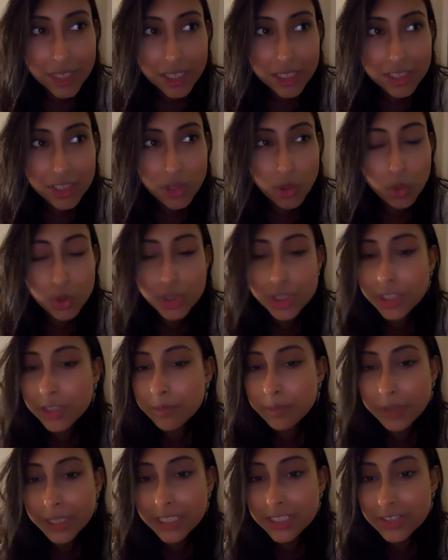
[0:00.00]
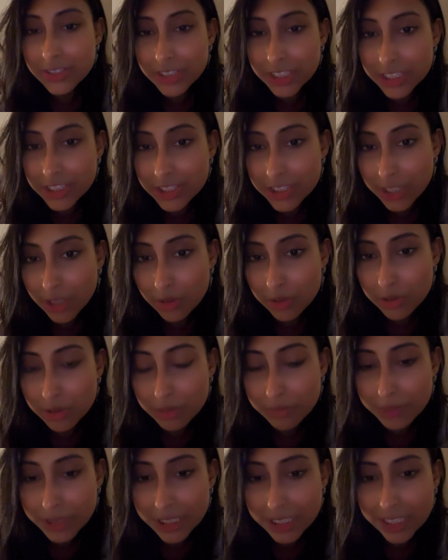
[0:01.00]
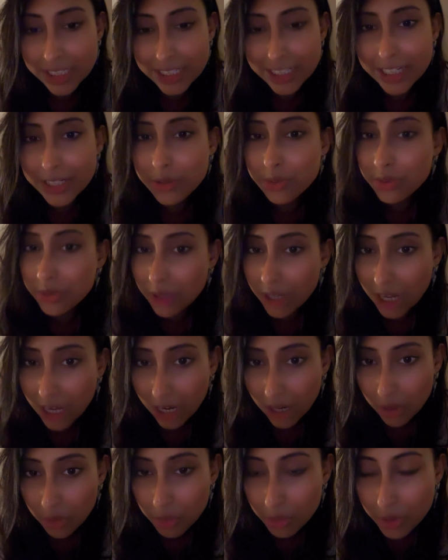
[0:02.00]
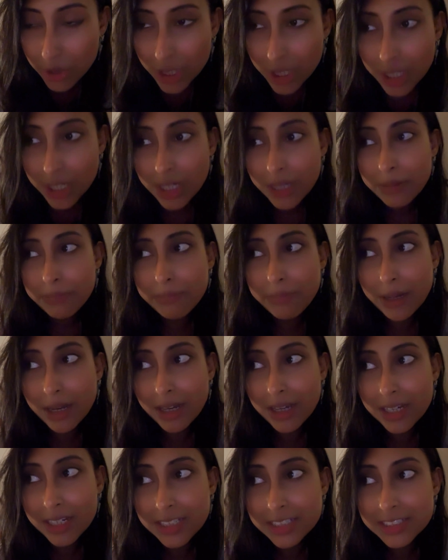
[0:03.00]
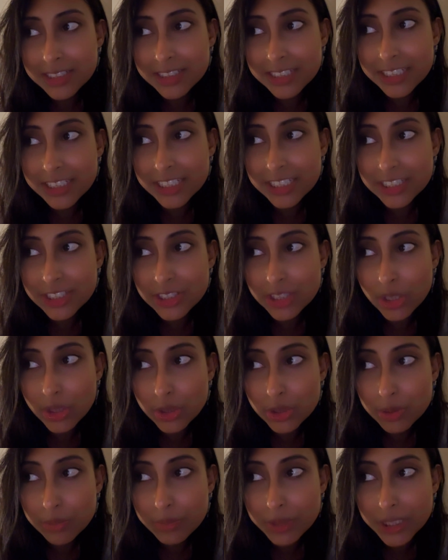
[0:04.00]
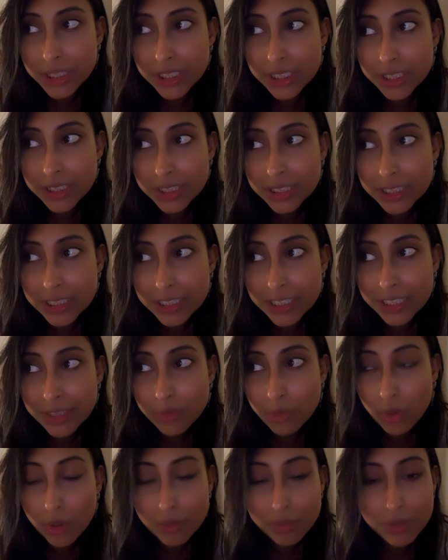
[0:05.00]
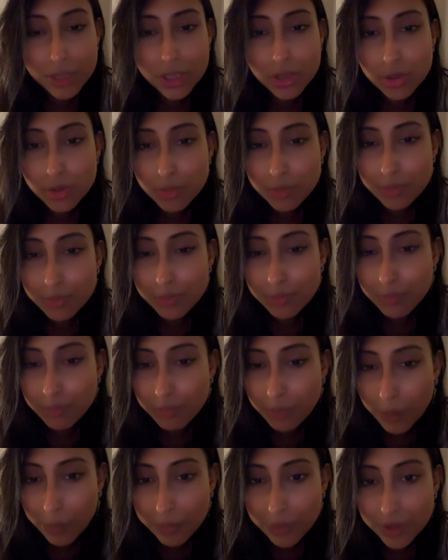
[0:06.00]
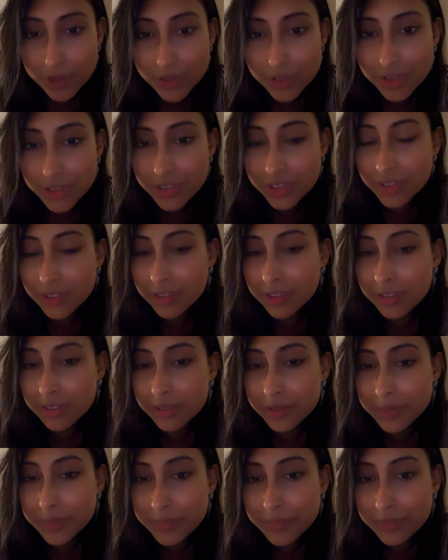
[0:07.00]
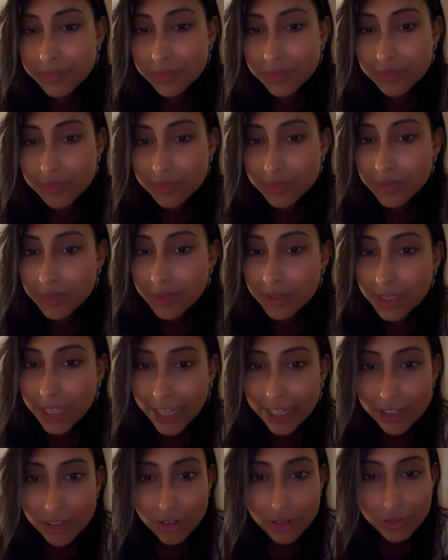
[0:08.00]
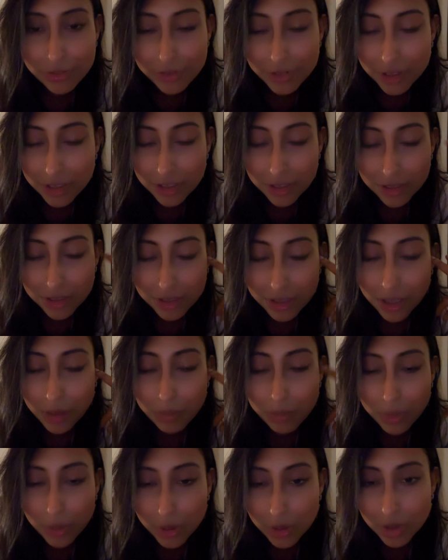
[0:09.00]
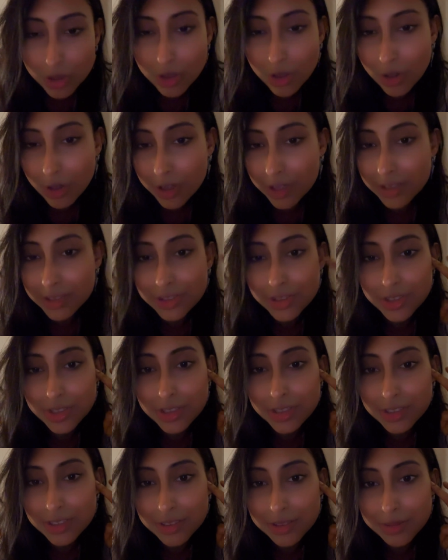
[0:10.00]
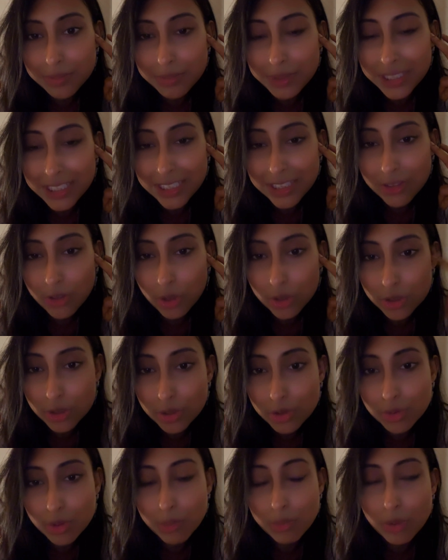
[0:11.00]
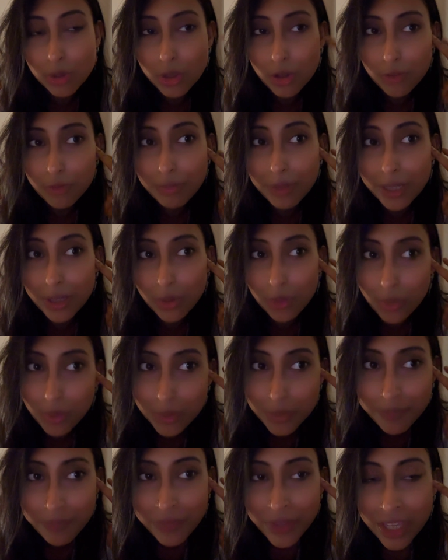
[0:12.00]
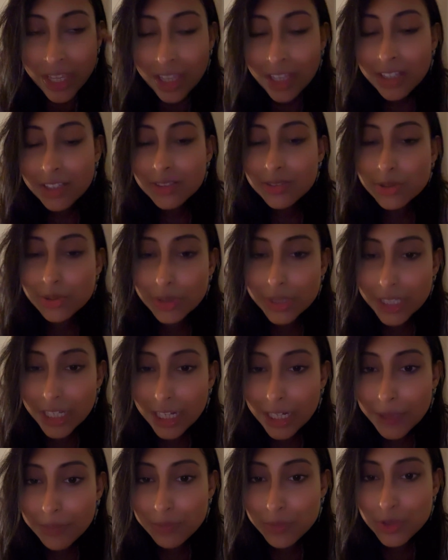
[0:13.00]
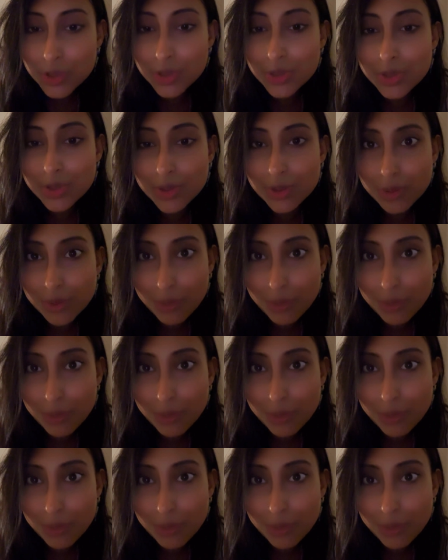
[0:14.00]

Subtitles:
Notion Press reached out to me, and I don't know how, but they reached out to me. They want me to publish kind of a book, or just be an author to a book of my own. So yeah, I'm just